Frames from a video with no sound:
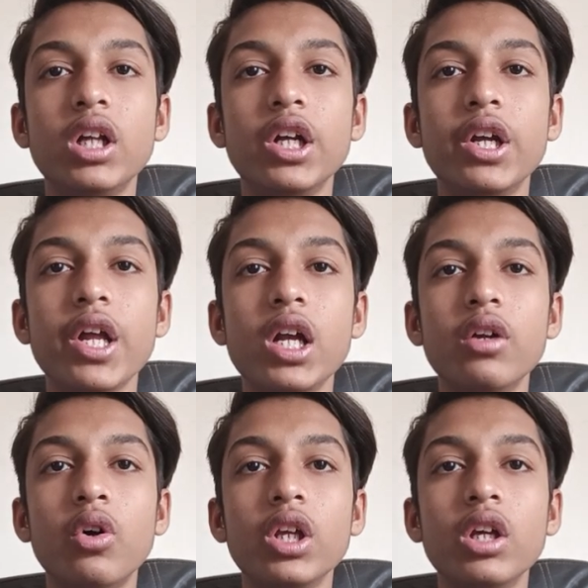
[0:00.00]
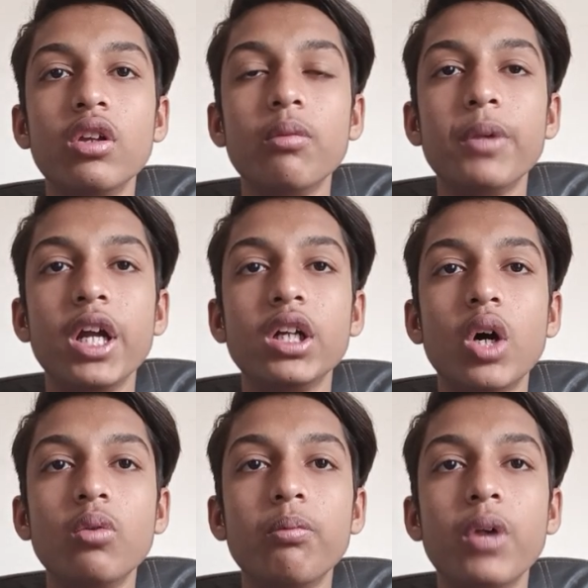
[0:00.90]
a detailed audience
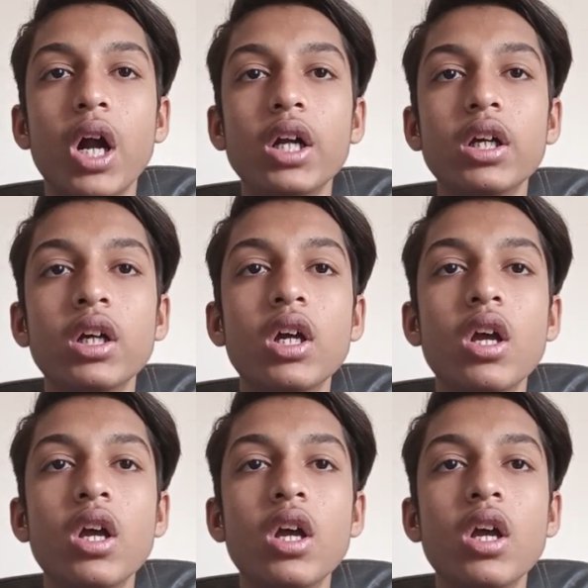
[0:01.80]
breakdown, brand